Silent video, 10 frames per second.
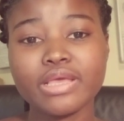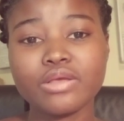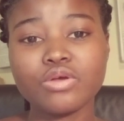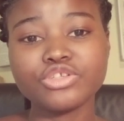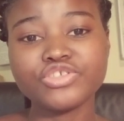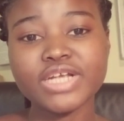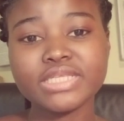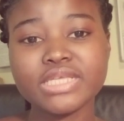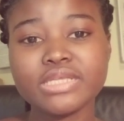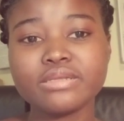
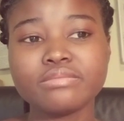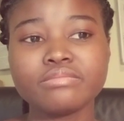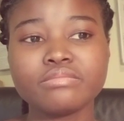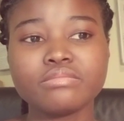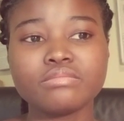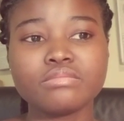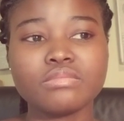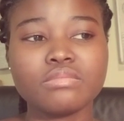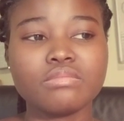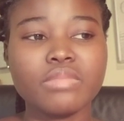contracting,
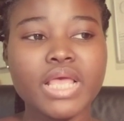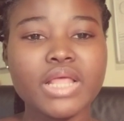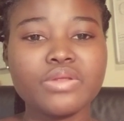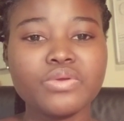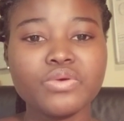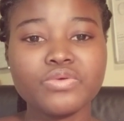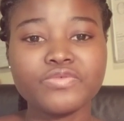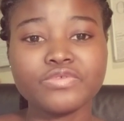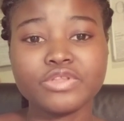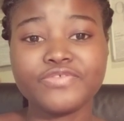I don't know,
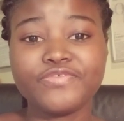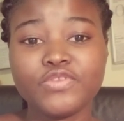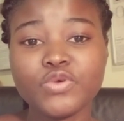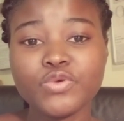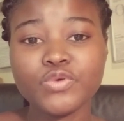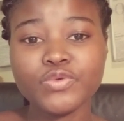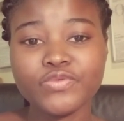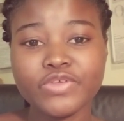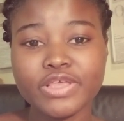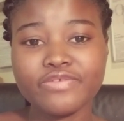the flu
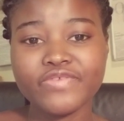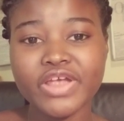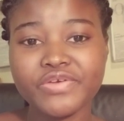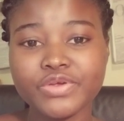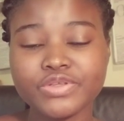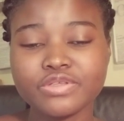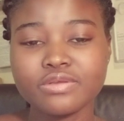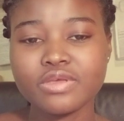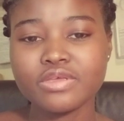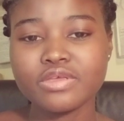virus.
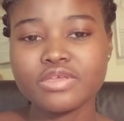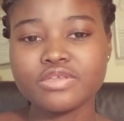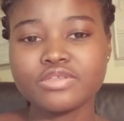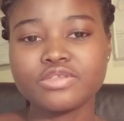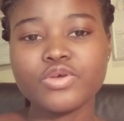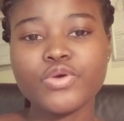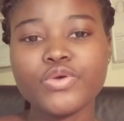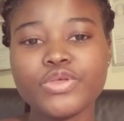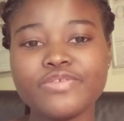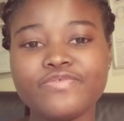
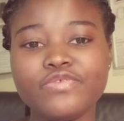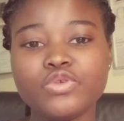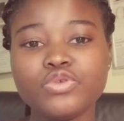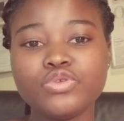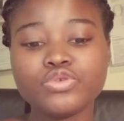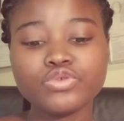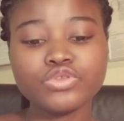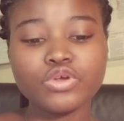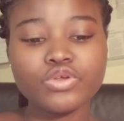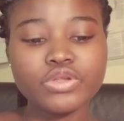So if you
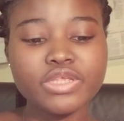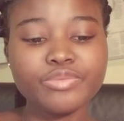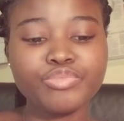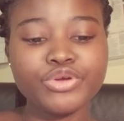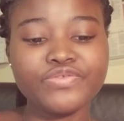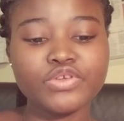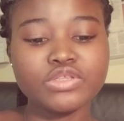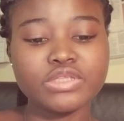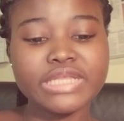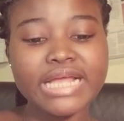use only
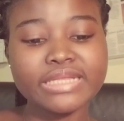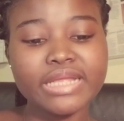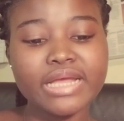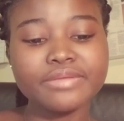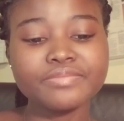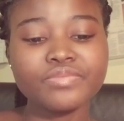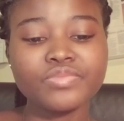previous data,